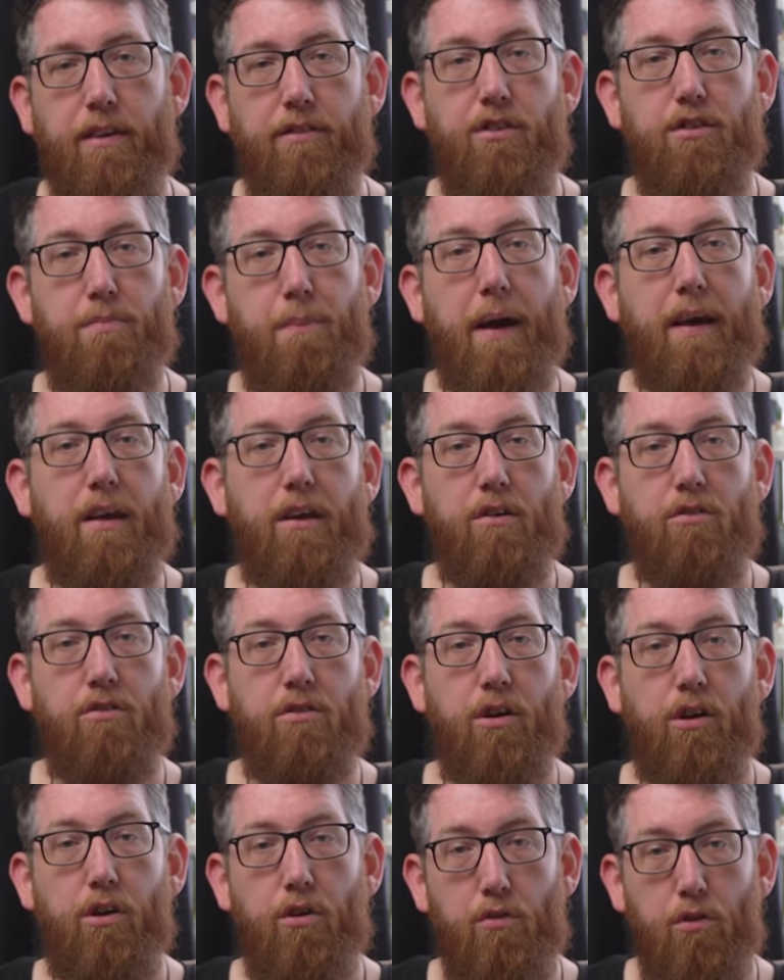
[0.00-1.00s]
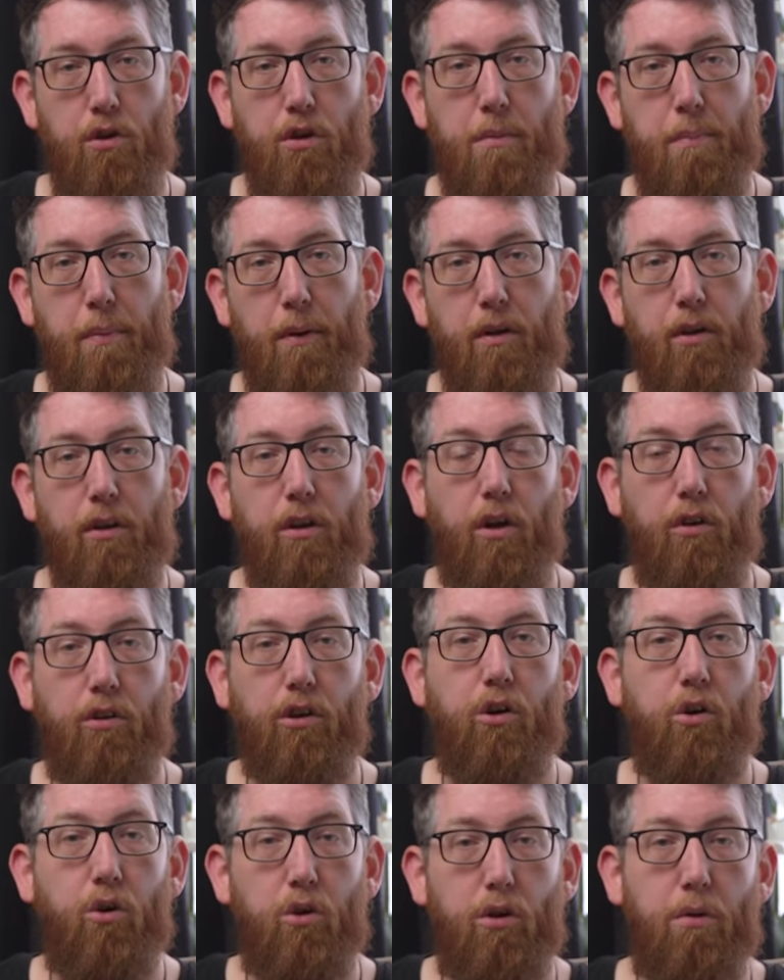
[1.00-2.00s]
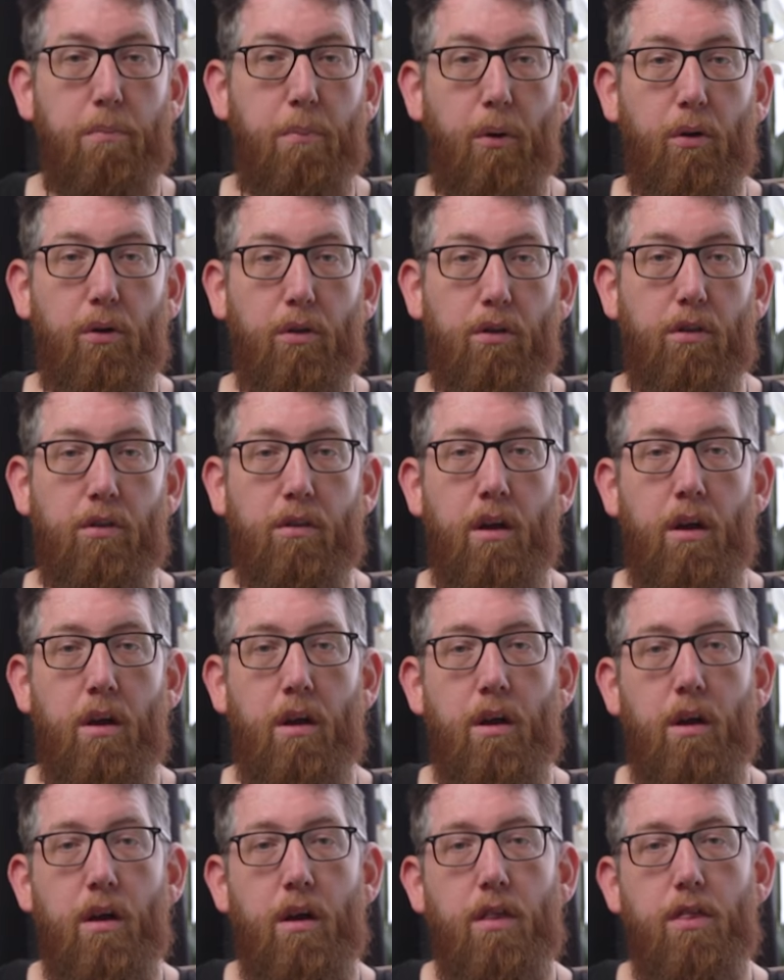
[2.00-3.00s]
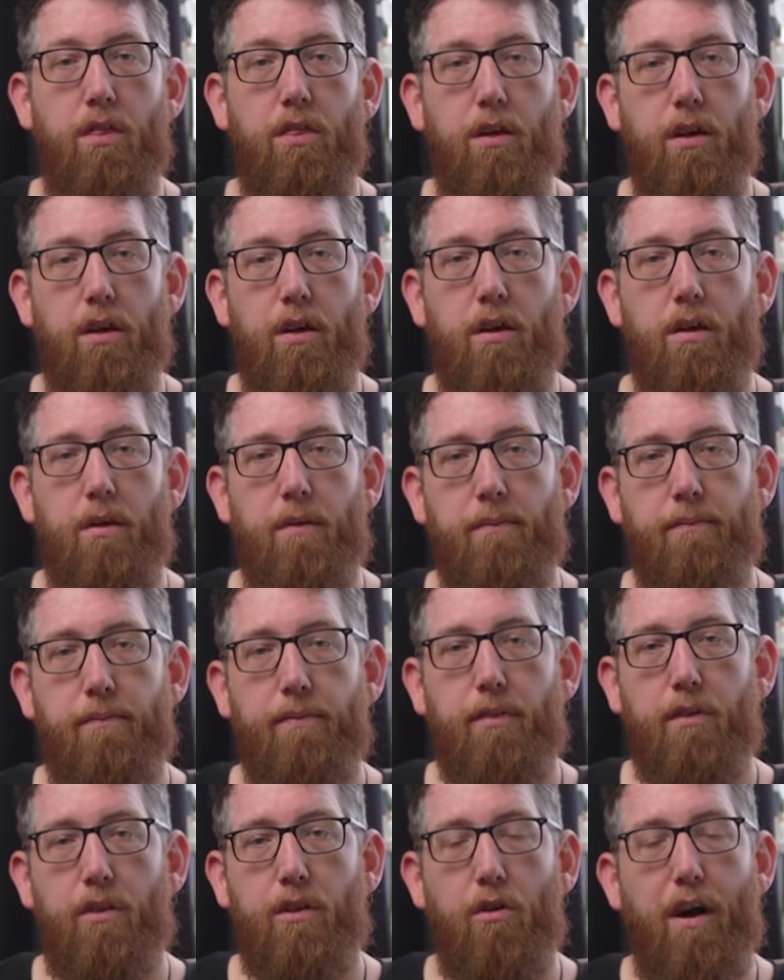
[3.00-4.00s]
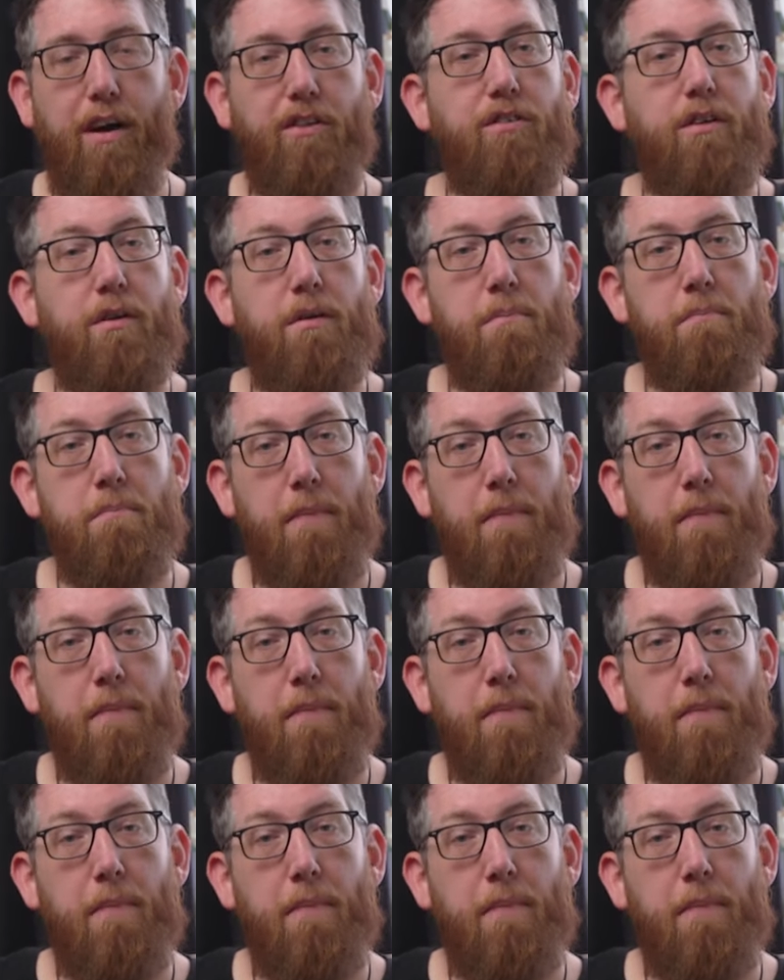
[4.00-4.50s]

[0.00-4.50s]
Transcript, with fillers: That's despite using a Corona bottle or a Coke bottle, the they're actually